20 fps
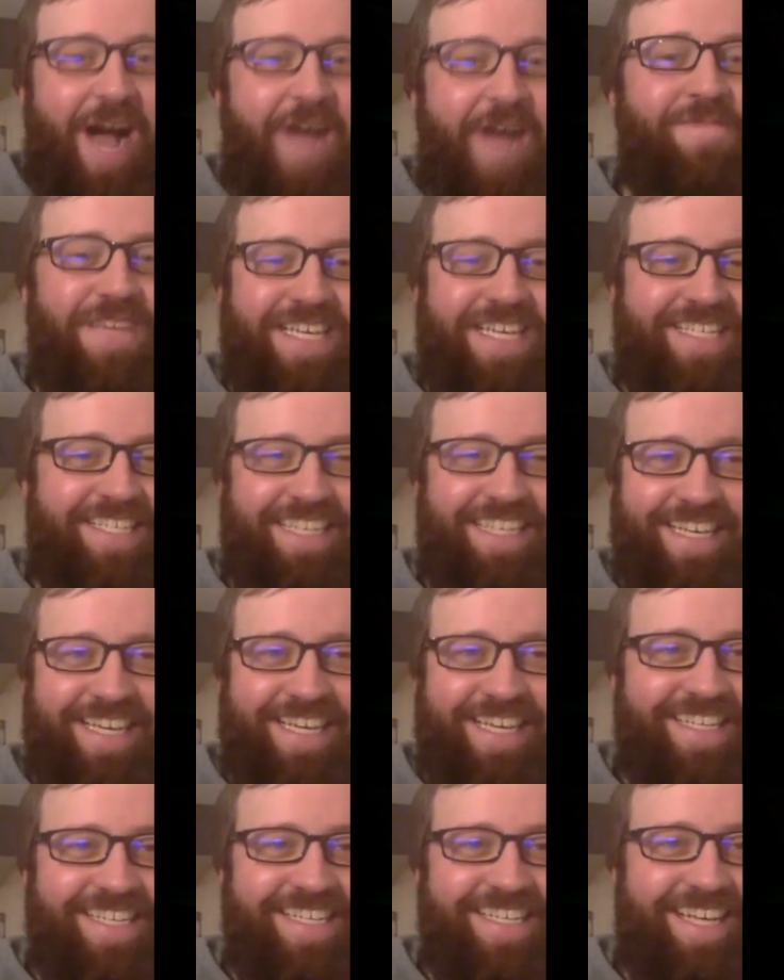
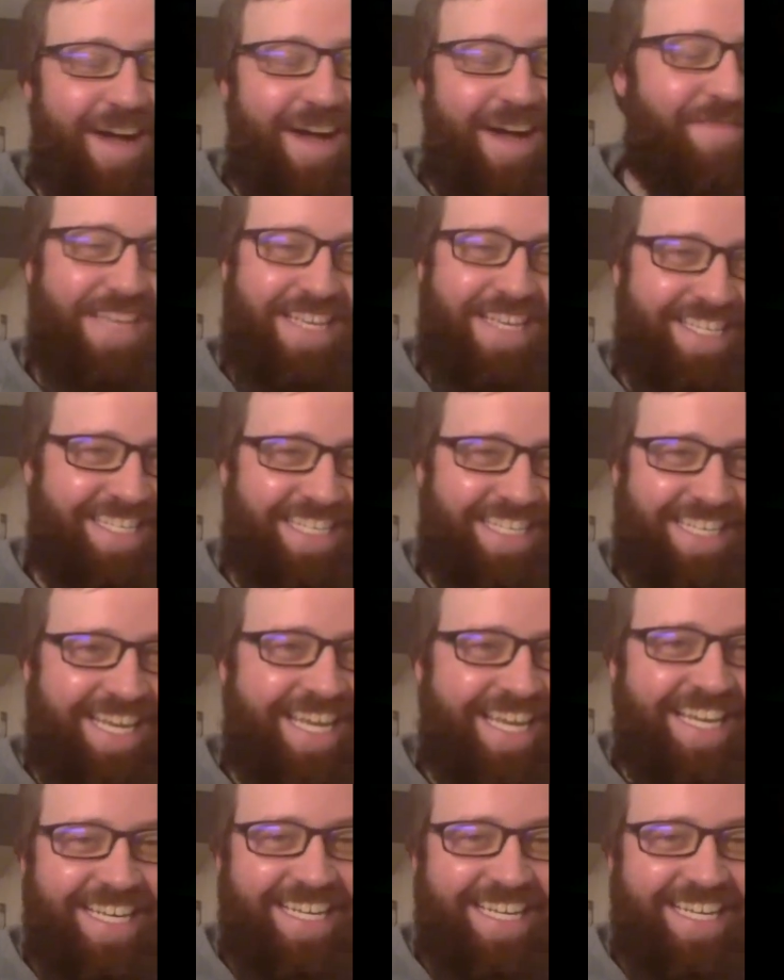obviously, obviously.